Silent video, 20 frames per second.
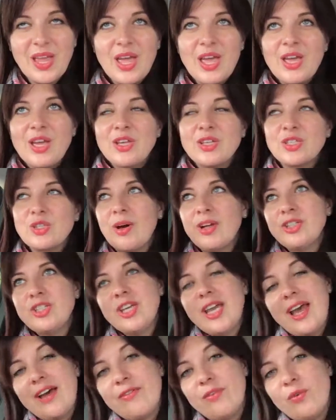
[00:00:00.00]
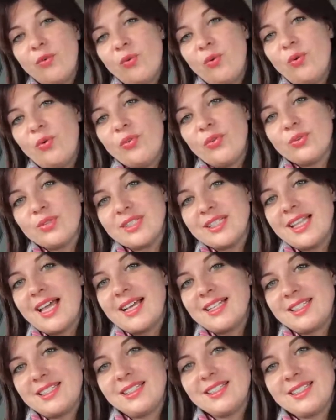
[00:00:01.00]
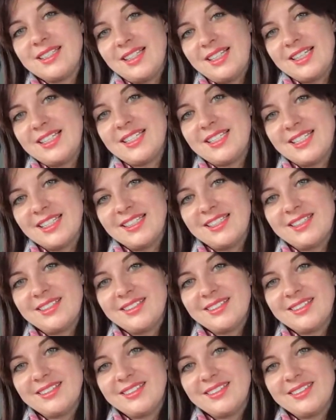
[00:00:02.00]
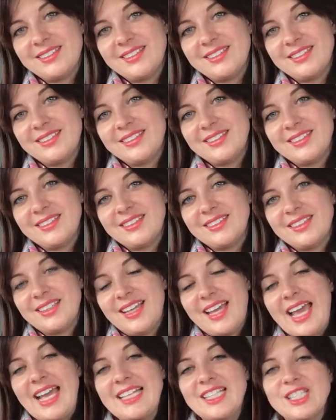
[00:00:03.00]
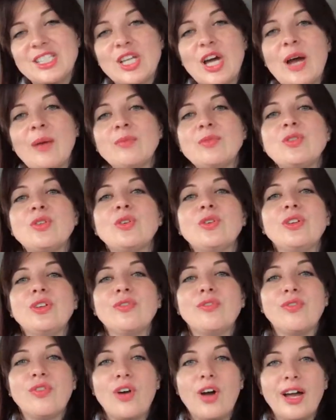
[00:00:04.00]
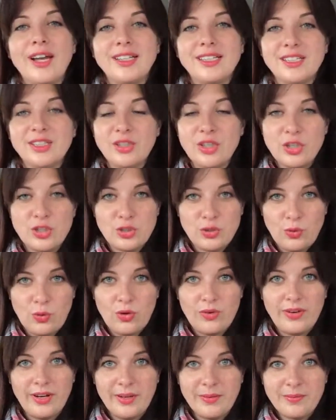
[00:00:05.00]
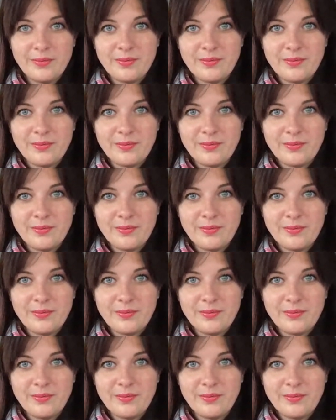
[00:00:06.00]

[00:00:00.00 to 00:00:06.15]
So once you have all those lessons listed, it's time to rewrite the story.